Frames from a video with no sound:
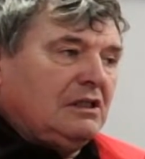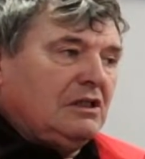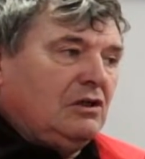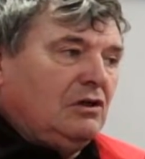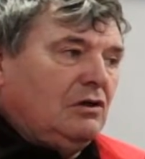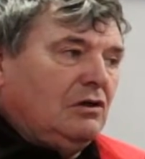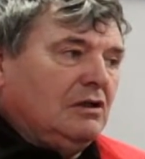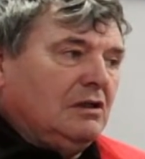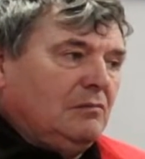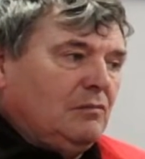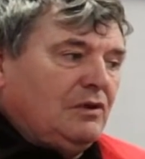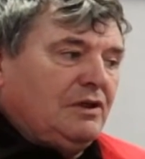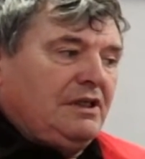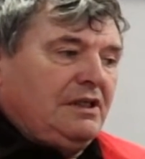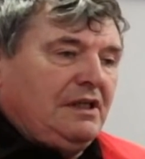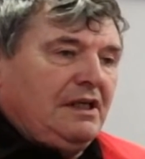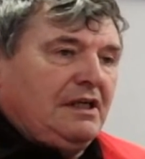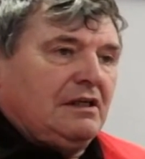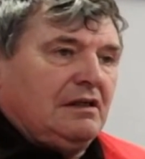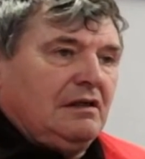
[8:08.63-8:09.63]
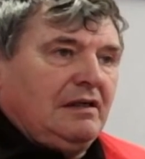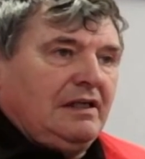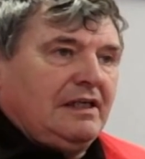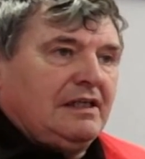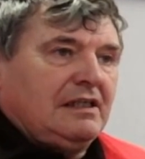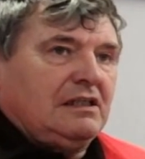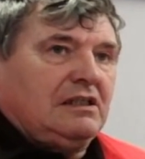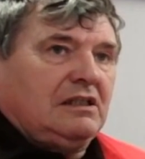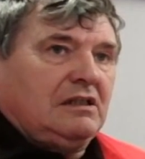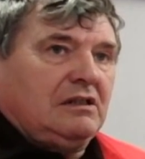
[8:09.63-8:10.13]
All the money they
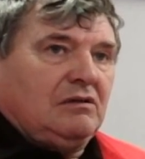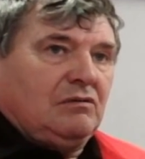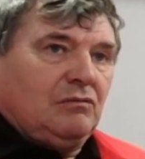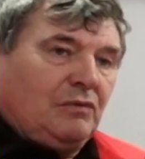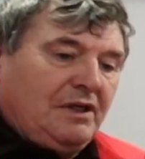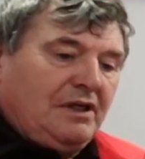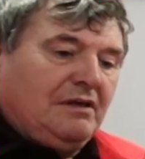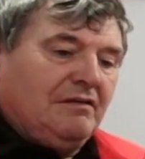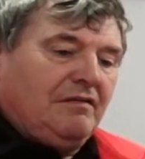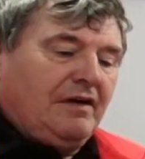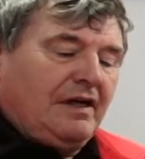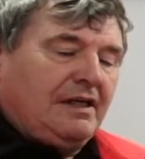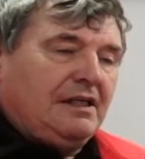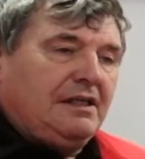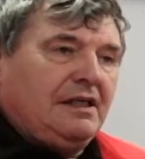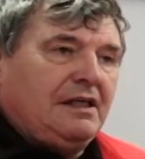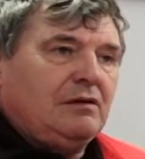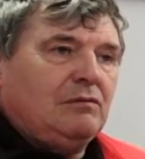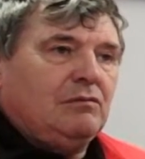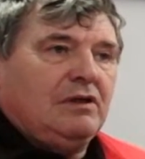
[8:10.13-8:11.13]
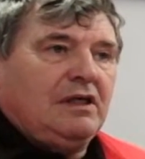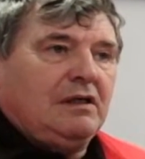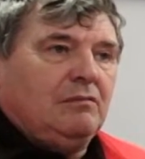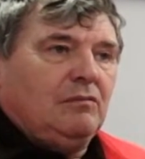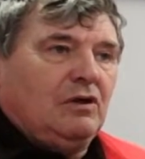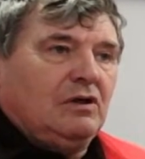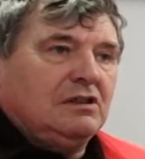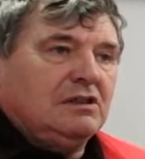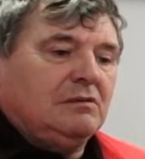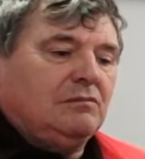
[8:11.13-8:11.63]
collect, and we divide it equally
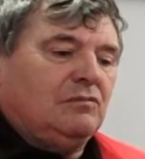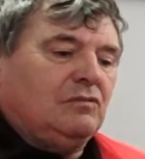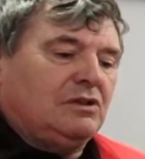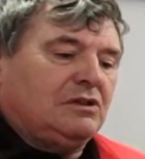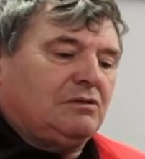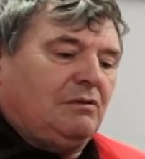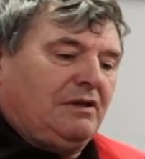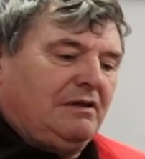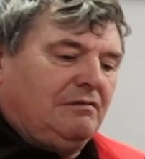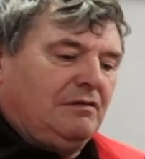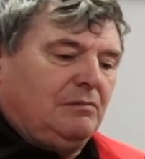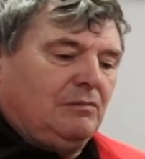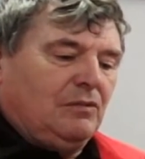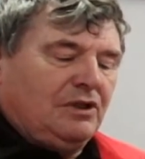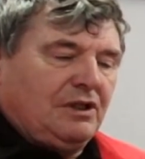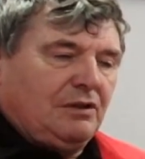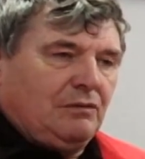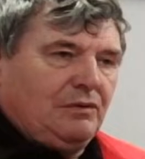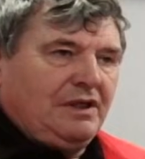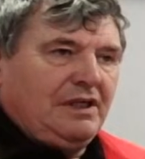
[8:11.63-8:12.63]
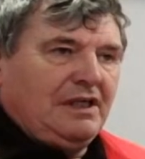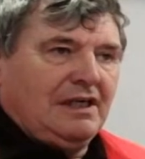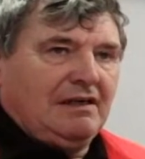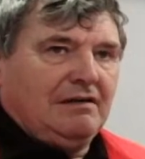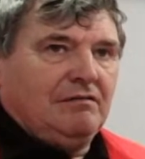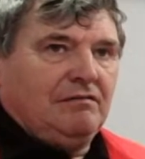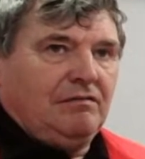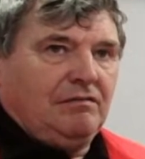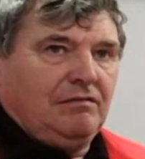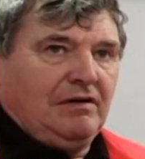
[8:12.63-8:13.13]
among them with whatever money we
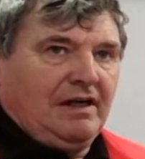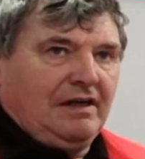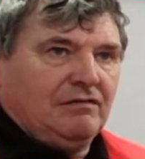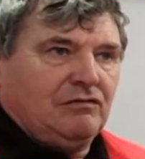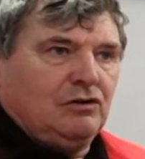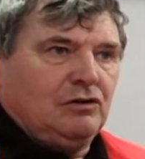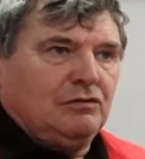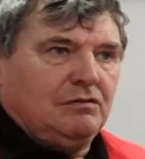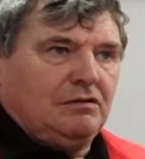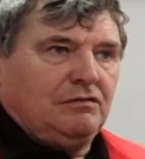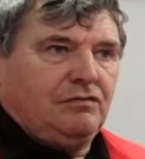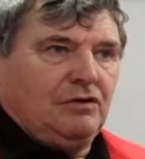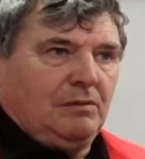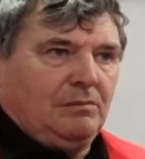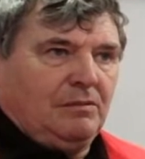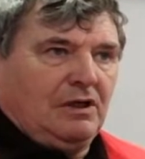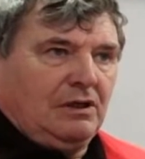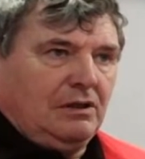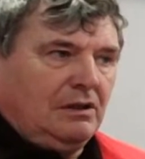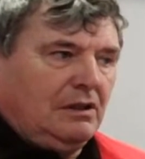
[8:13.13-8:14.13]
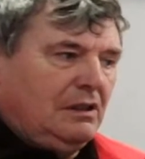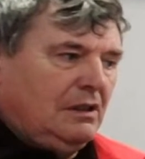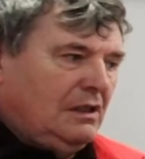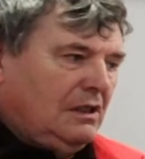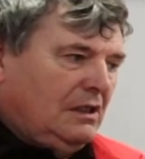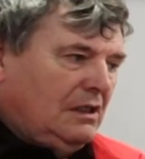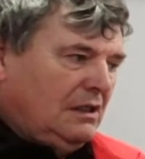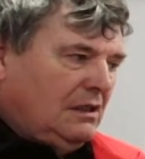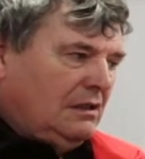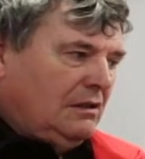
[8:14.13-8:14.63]
have left over from our
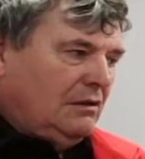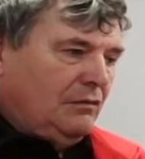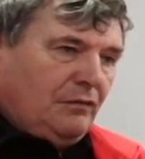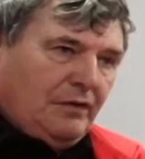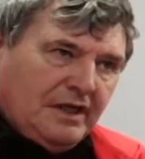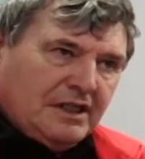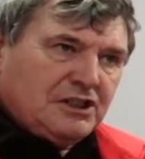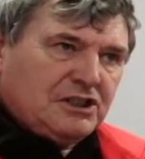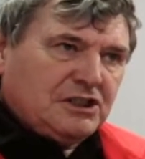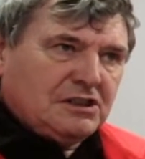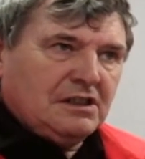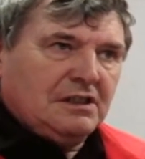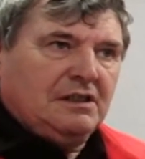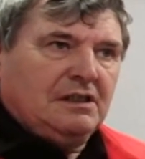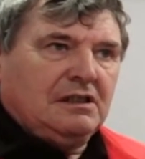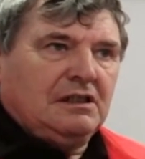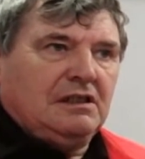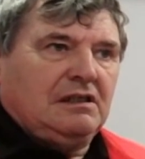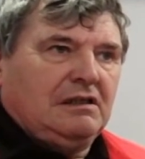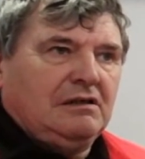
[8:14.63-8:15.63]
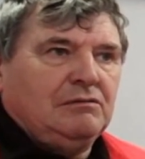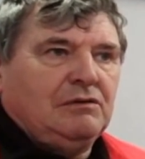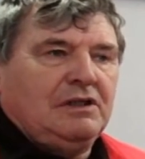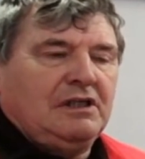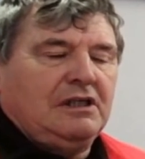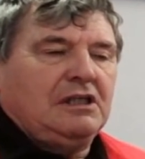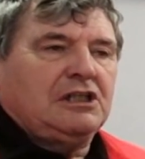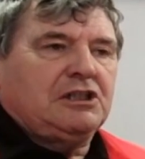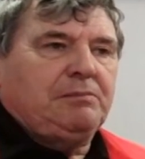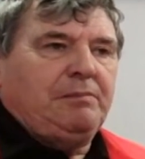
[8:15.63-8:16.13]
race and when
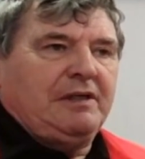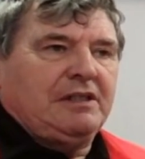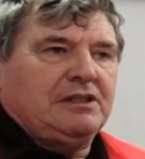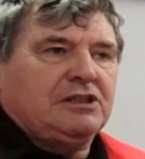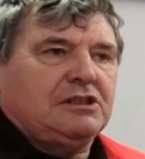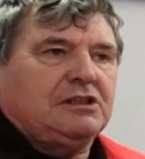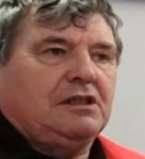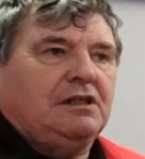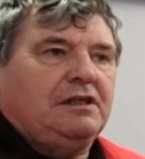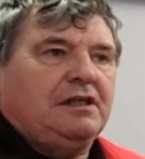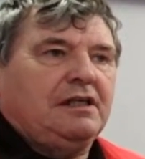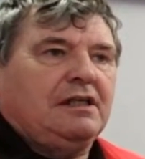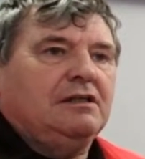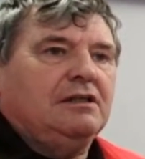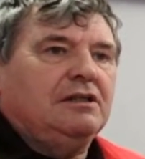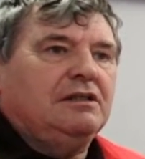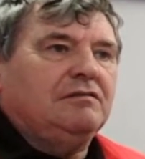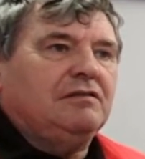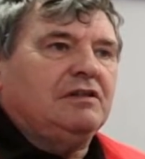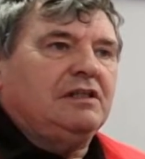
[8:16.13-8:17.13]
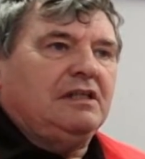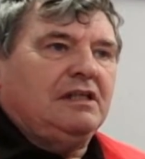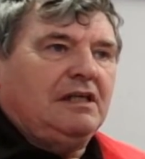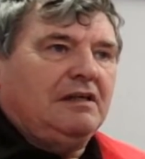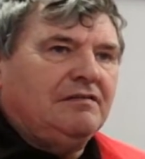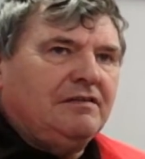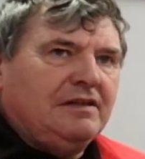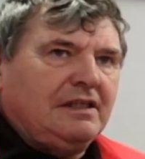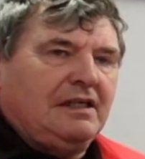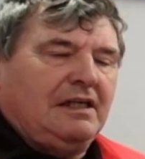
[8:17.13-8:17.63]
our expenses are taken out of it.
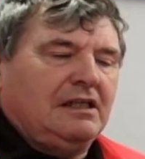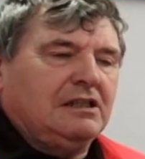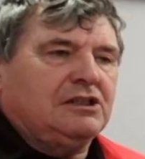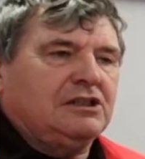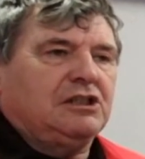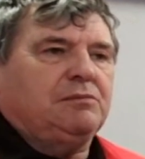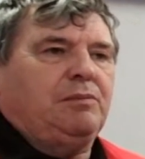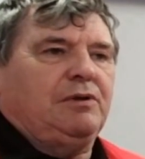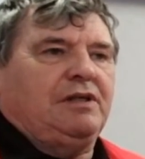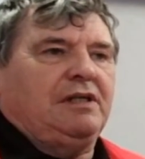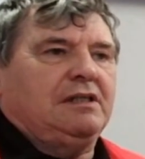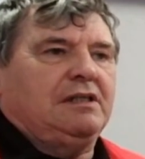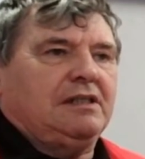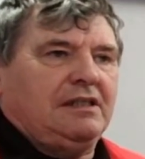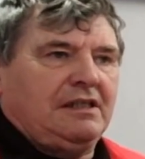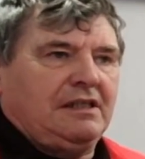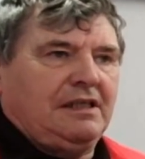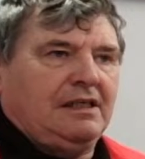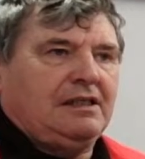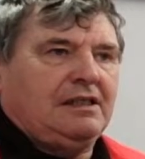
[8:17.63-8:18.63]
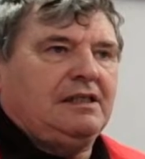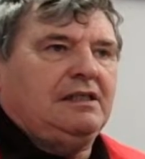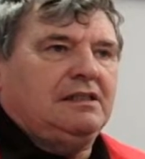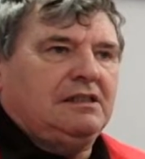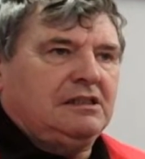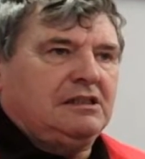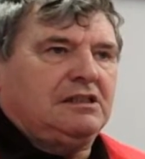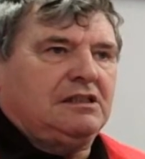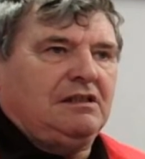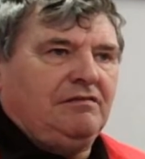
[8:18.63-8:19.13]
Everything else is put into the kitty and
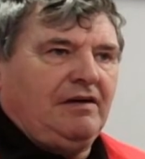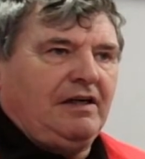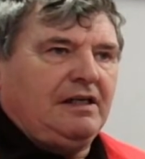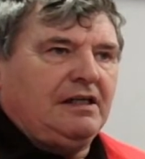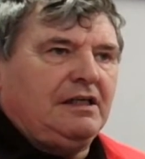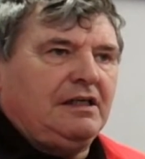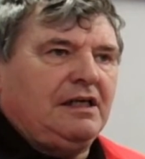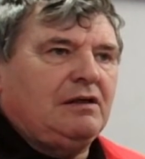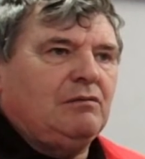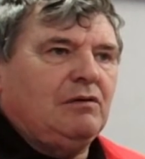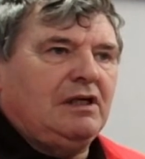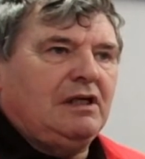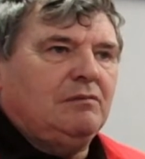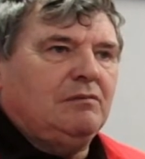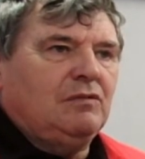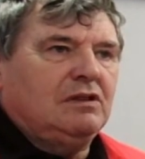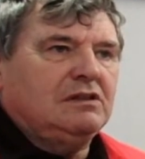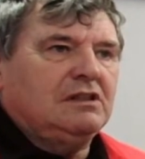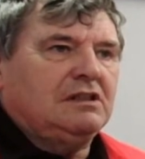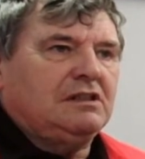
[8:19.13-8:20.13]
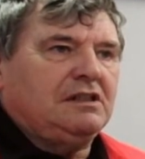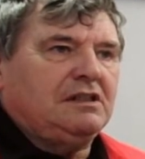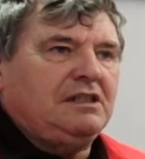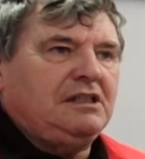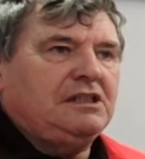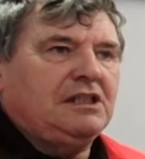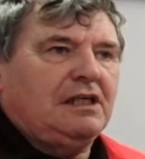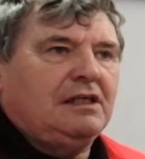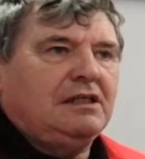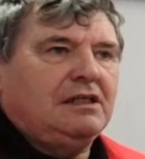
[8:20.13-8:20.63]
it's divided equally among the three
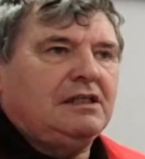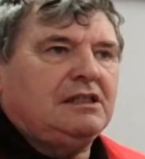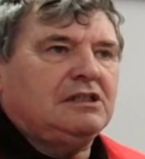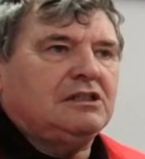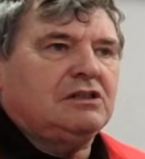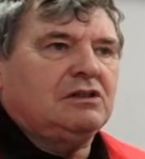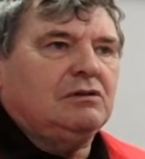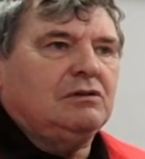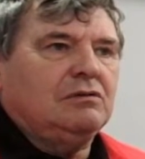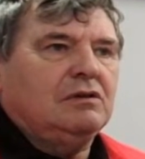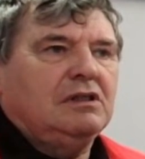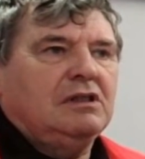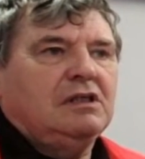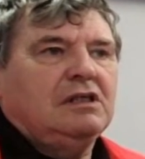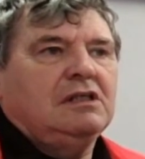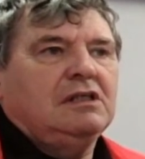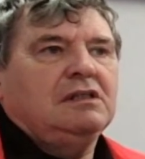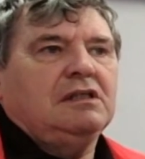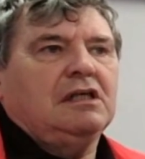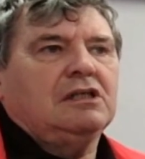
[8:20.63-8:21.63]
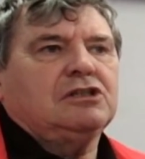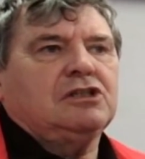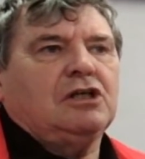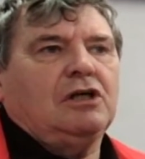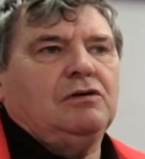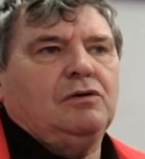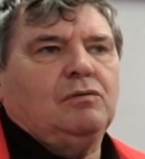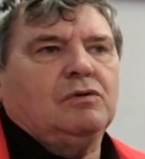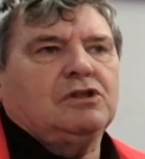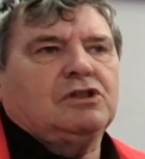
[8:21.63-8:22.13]
charities. So that's how
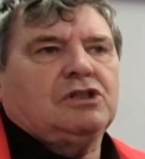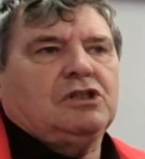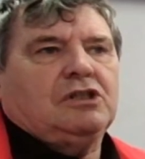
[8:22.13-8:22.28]
it works.